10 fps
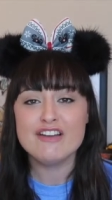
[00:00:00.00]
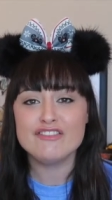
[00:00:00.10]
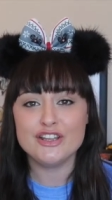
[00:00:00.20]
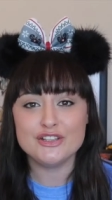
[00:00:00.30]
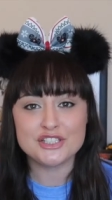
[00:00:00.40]

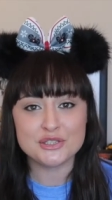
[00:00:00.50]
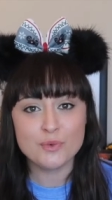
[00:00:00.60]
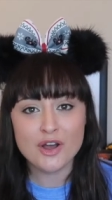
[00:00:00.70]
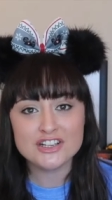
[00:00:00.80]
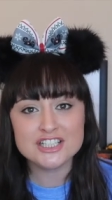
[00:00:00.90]
for you to
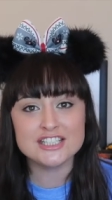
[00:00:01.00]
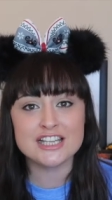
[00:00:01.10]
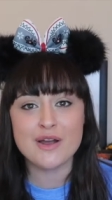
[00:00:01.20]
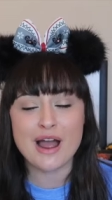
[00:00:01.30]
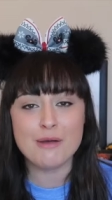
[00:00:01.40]
watch,
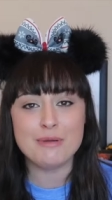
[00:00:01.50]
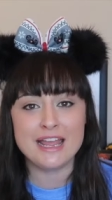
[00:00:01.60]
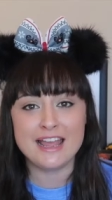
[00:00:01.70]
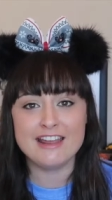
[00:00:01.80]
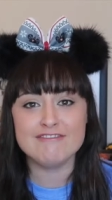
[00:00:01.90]
so I'll be
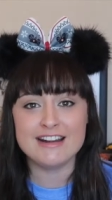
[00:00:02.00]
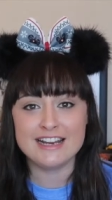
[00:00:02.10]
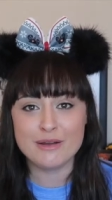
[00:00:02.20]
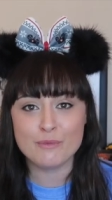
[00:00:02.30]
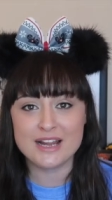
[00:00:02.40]
here
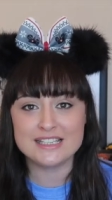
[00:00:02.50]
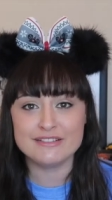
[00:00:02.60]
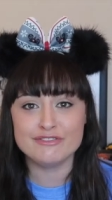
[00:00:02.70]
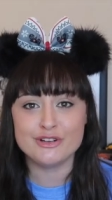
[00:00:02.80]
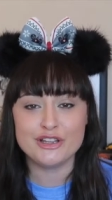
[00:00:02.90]
ready and
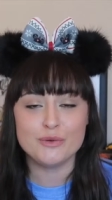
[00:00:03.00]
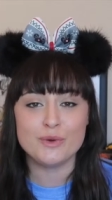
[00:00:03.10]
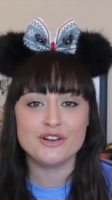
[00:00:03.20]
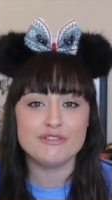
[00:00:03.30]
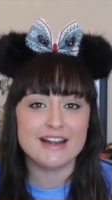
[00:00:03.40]
waiting for you
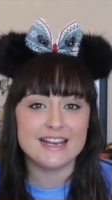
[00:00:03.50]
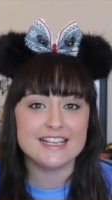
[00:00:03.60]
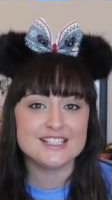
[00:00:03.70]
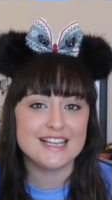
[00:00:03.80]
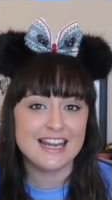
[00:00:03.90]
when you're
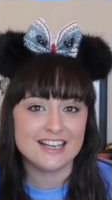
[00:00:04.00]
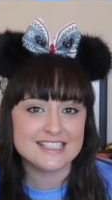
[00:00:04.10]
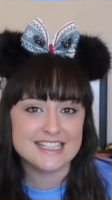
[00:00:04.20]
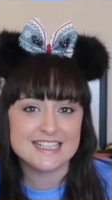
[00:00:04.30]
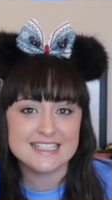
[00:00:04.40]
ready to get
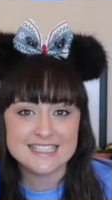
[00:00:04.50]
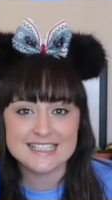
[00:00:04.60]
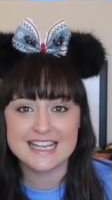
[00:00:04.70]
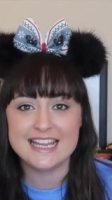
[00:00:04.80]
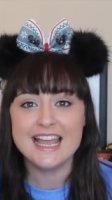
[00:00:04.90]
lost in
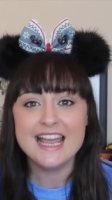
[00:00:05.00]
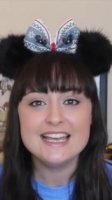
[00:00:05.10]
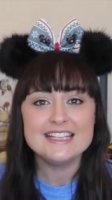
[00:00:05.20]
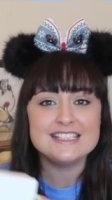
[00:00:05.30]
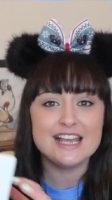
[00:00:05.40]
Disney.
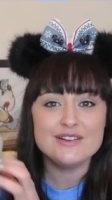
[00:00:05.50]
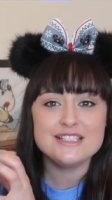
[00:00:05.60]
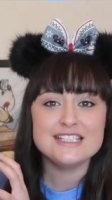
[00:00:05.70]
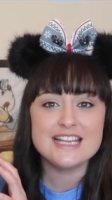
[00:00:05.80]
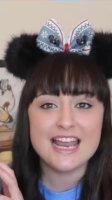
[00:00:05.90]
So
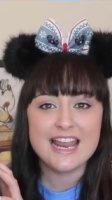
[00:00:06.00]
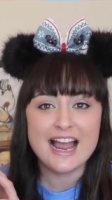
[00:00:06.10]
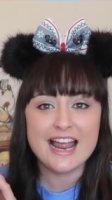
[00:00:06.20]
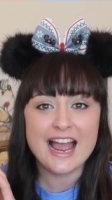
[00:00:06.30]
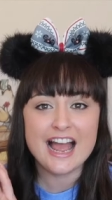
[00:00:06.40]
today
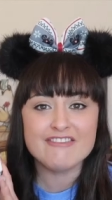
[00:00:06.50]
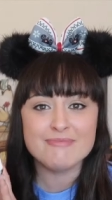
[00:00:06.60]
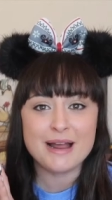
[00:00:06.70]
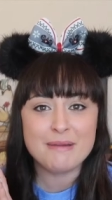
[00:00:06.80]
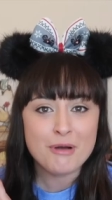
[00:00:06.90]
I have
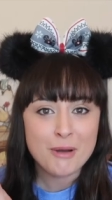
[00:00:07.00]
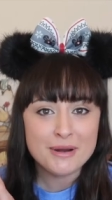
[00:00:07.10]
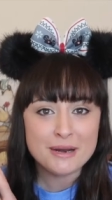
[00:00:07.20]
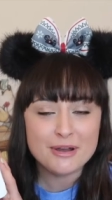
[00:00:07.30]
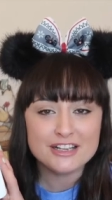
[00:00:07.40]
my Pop
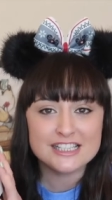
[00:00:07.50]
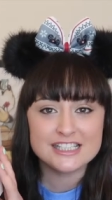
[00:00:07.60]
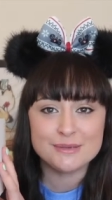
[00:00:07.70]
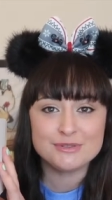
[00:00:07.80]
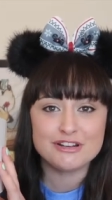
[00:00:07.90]
in a Box
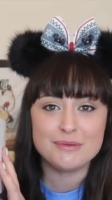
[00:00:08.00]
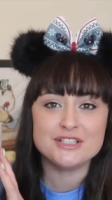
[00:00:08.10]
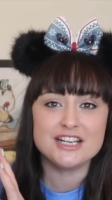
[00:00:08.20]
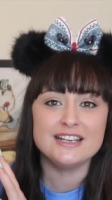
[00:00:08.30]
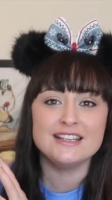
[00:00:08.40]

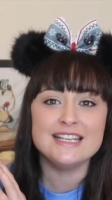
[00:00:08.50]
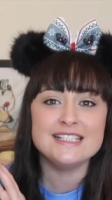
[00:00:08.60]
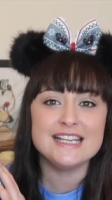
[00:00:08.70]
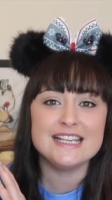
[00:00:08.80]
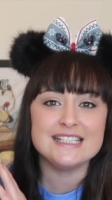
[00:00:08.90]
subscription.
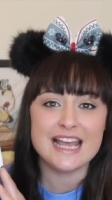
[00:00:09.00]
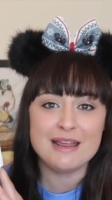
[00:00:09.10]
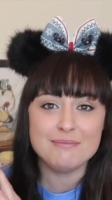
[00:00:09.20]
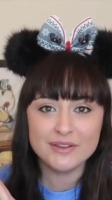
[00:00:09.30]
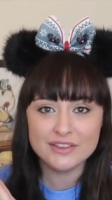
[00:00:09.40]
This is
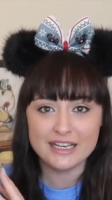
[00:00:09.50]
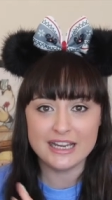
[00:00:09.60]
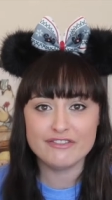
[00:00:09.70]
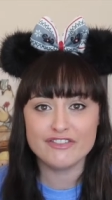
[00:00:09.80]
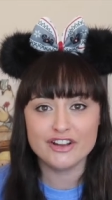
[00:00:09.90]
a
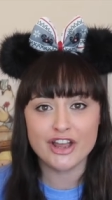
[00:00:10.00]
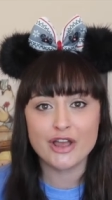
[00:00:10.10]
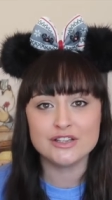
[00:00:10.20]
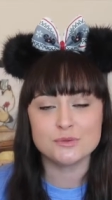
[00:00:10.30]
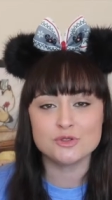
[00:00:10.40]
monthly
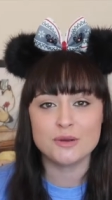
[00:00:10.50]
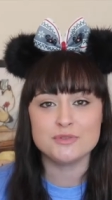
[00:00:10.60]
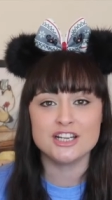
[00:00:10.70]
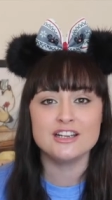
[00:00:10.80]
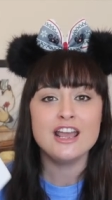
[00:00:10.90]
Funko
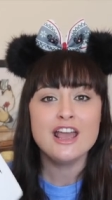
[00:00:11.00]
subscription